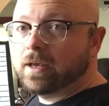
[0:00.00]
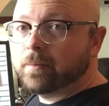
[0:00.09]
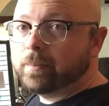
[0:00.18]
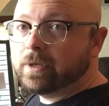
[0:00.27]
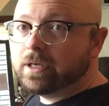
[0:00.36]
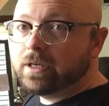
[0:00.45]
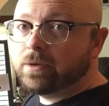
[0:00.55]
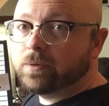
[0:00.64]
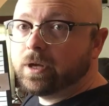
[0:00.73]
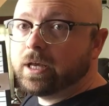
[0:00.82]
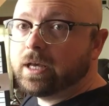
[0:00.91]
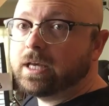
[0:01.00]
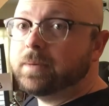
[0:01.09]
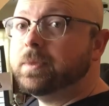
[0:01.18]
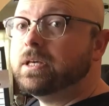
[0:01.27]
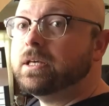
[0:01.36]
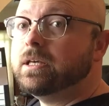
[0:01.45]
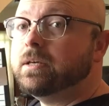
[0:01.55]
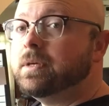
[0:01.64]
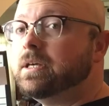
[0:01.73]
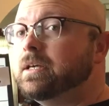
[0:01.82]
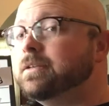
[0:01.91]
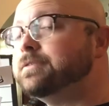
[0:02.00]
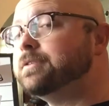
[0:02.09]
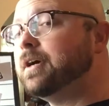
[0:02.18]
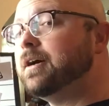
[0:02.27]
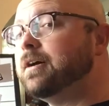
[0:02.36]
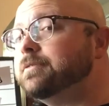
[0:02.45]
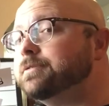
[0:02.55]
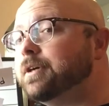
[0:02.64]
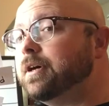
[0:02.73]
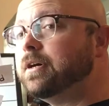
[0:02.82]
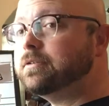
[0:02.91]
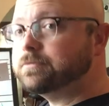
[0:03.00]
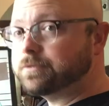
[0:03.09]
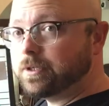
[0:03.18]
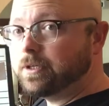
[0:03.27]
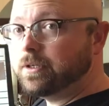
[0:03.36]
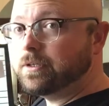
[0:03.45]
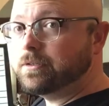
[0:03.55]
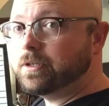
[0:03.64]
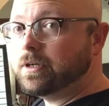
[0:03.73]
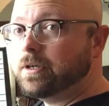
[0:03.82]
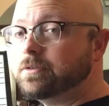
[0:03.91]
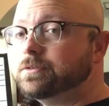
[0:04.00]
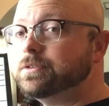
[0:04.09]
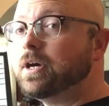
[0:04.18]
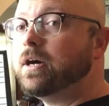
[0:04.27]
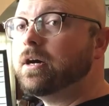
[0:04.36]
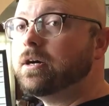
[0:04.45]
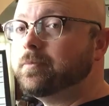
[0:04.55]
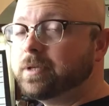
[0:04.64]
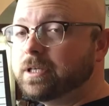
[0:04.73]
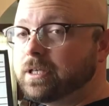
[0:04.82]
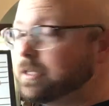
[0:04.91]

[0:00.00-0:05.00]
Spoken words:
Mi, re, mi, so, do, so, mi,